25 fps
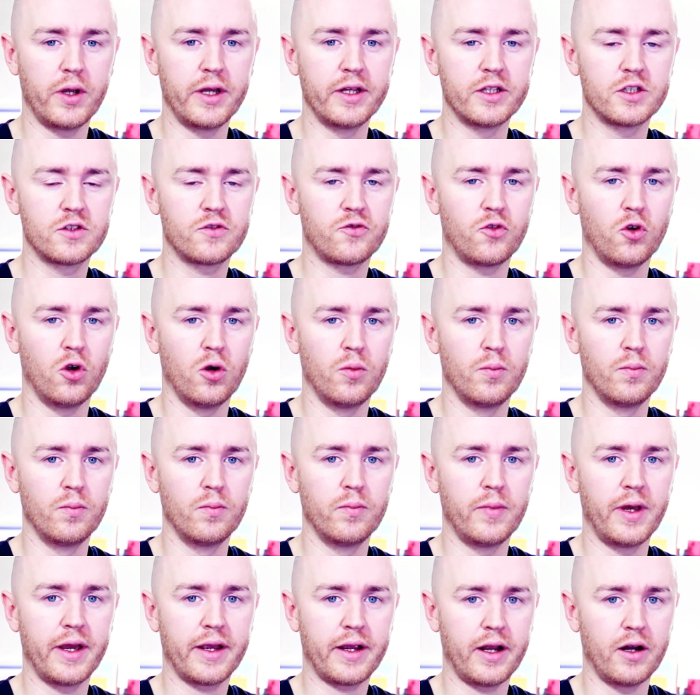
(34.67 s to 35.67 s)
It's from
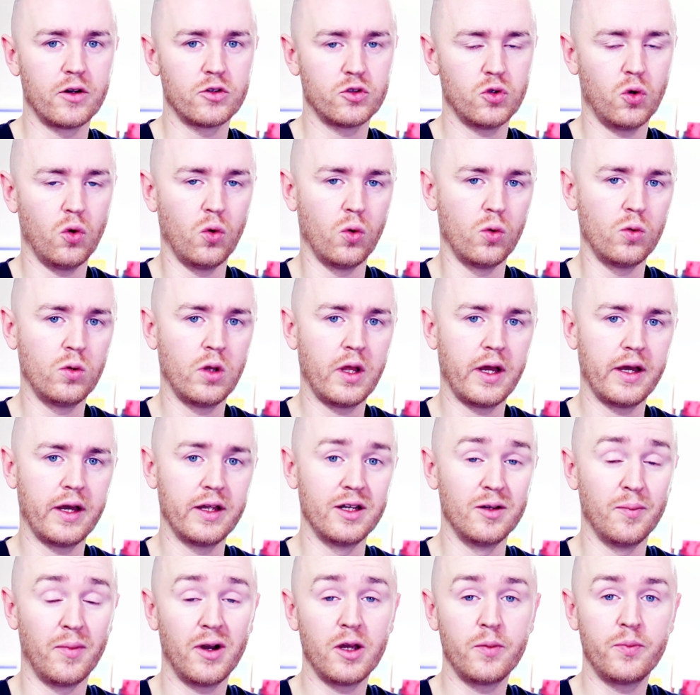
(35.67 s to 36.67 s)
Eckhart Tolle,
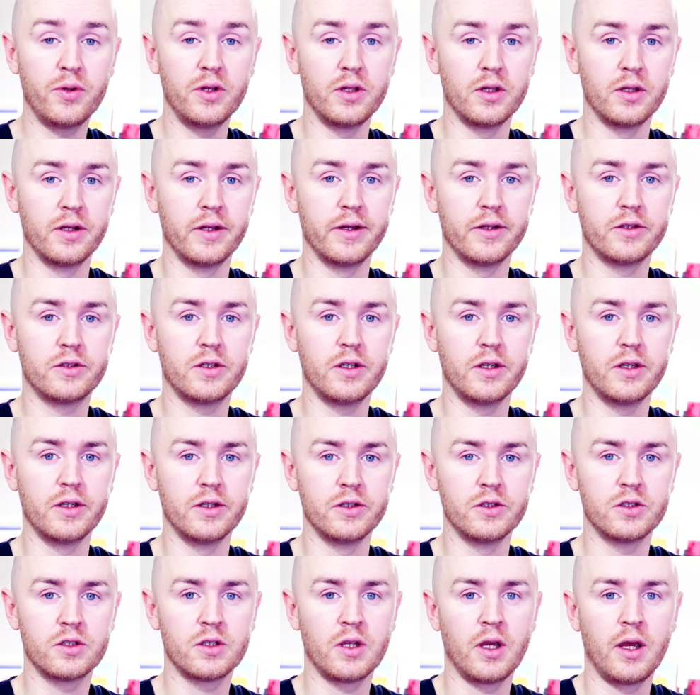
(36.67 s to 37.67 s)
and in my opinion, it's
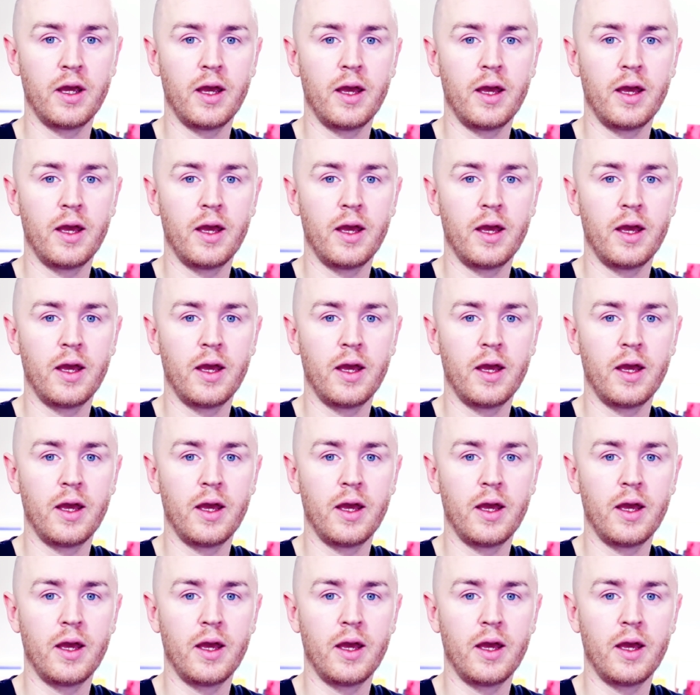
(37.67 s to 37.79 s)
his